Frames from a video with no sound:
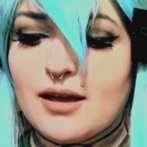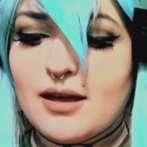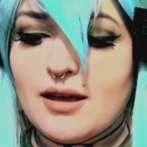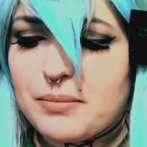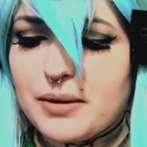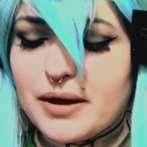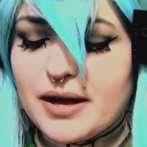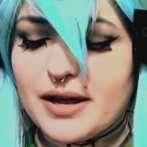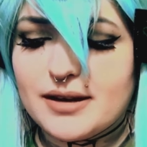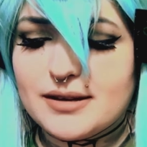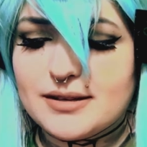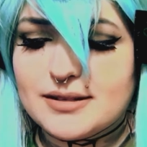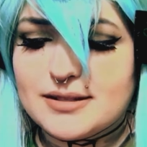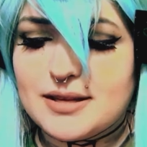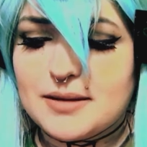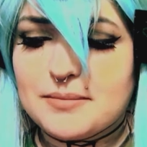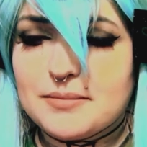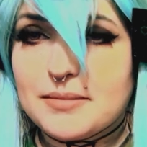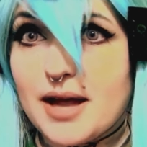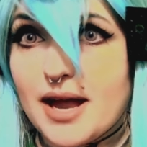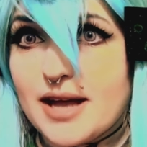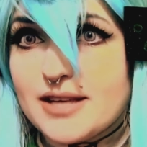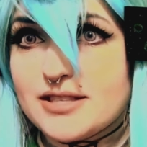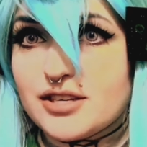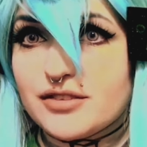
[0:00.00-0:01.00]
But some
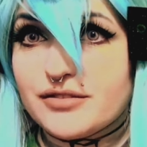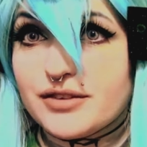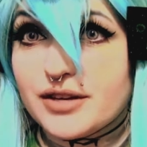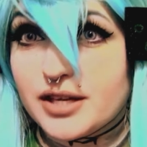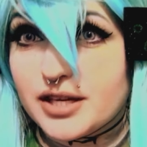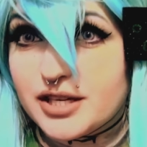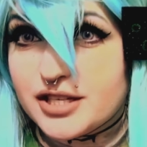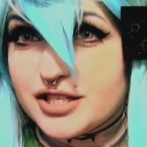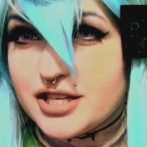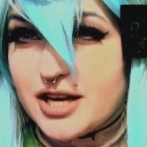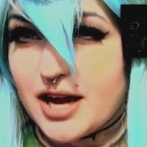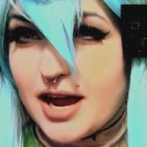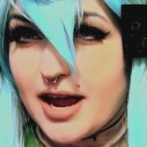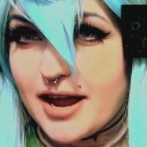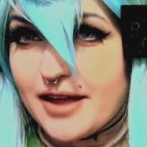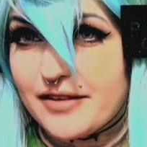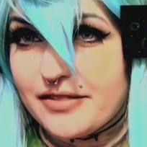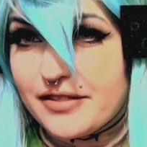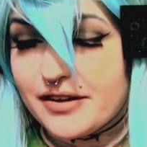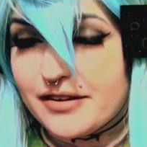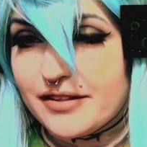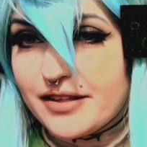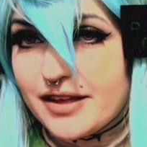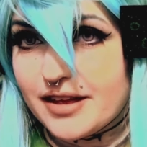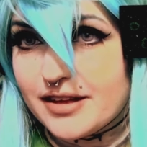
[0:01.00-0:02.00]
guys are really shy and
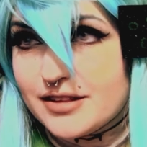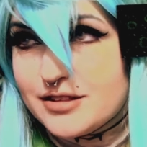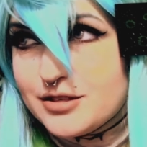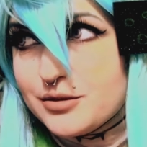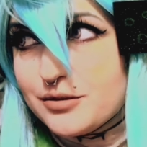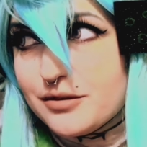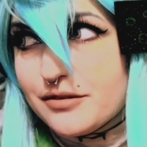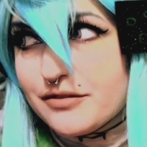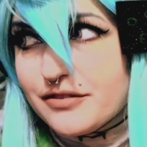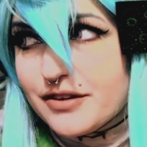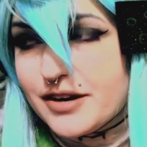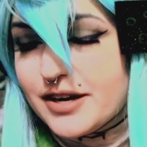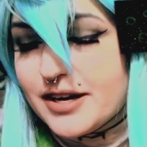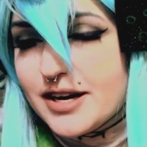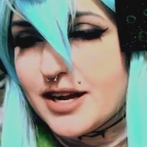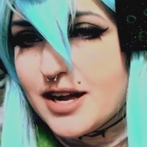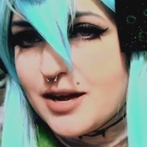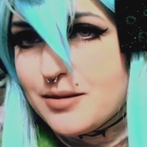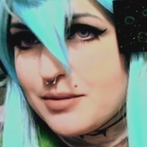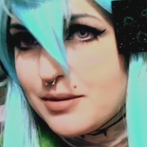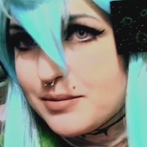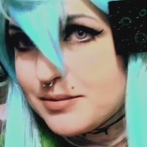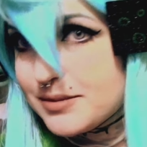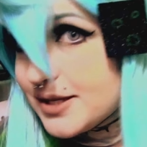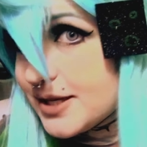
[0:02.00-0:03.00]
they're like too afraid to
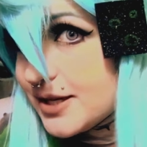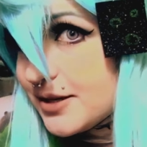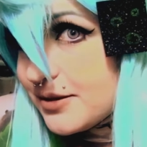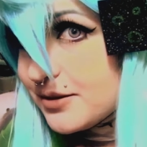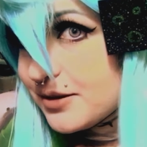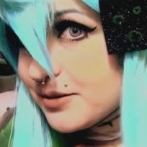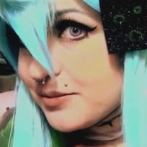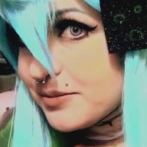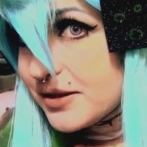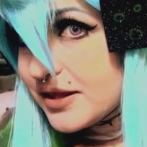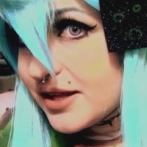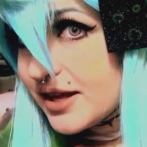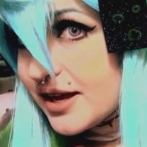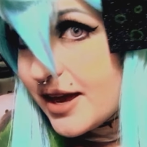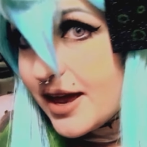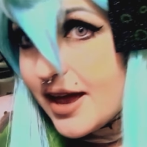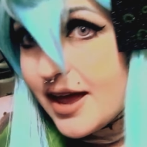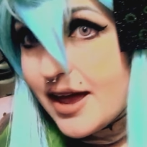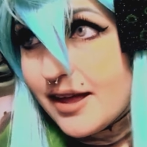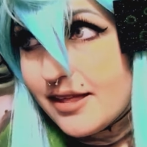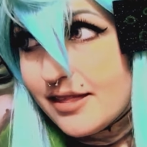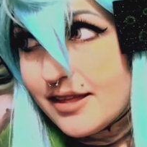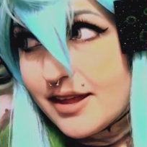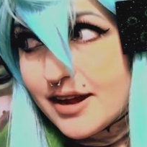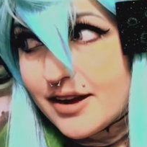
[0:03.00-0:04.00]
come up to you and be like,
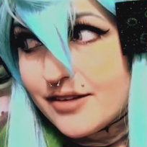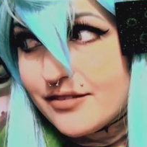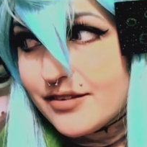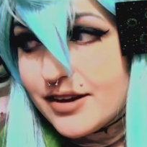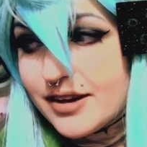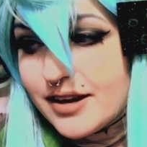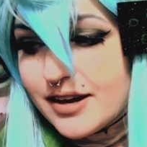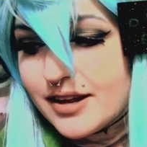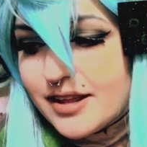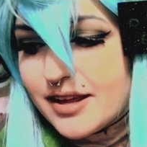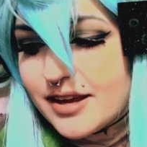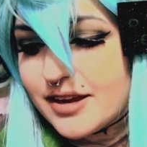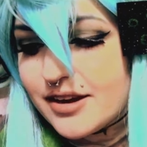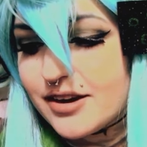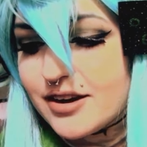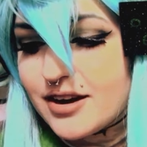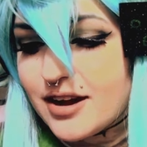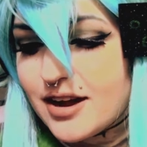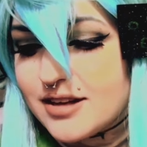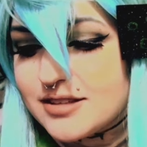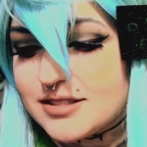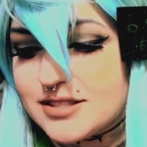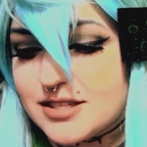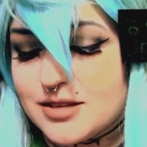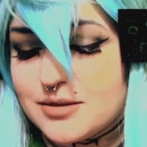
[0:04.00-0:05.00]
"Hey, like, I really like your
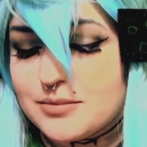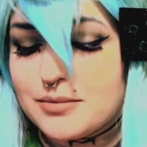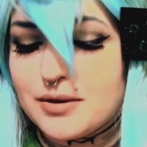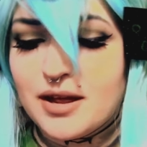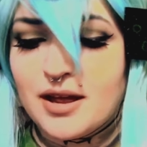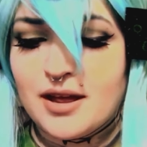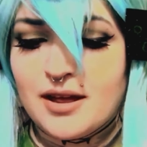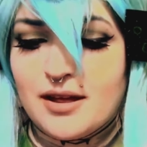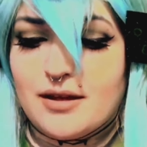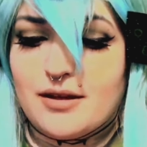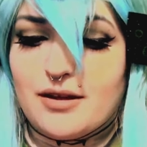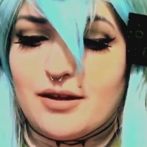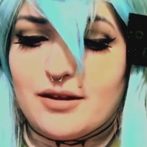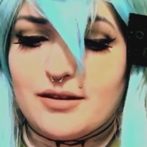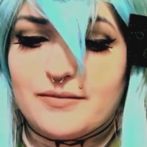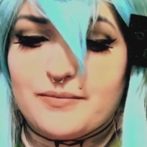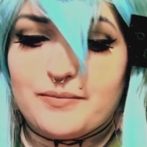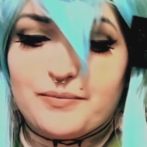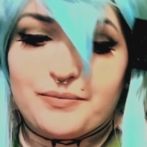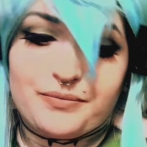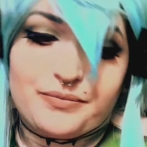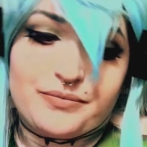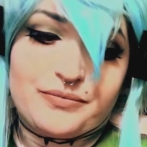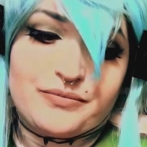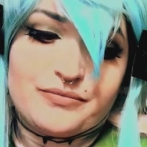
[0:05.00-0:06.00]
costume."
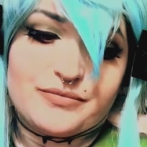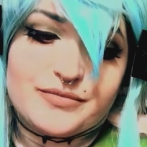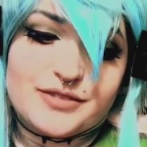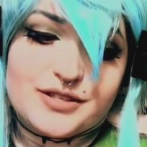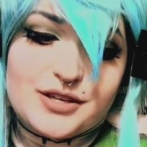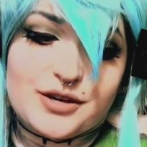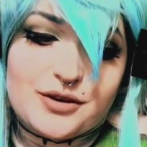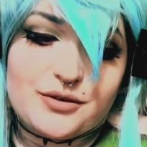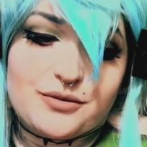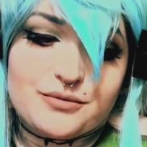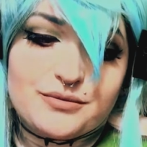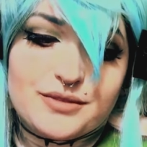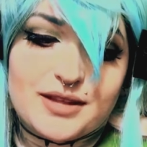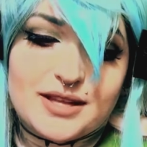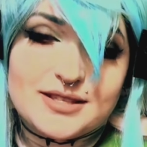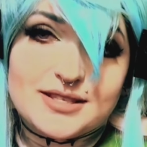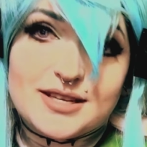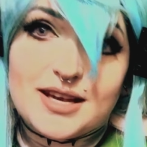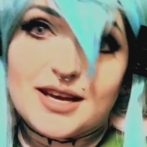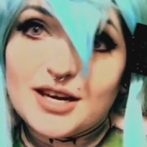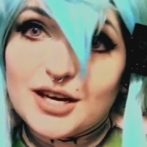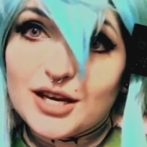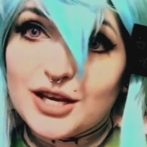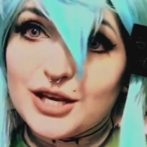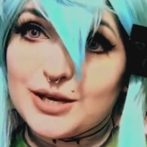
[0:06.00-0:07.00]
So that's
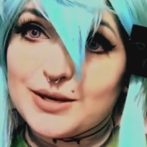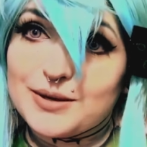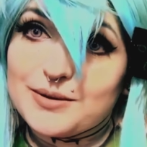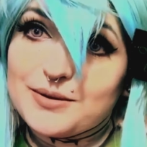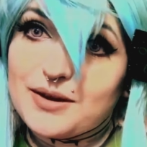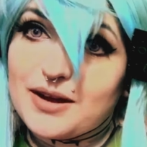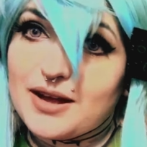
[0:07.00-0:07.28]
kind of cute.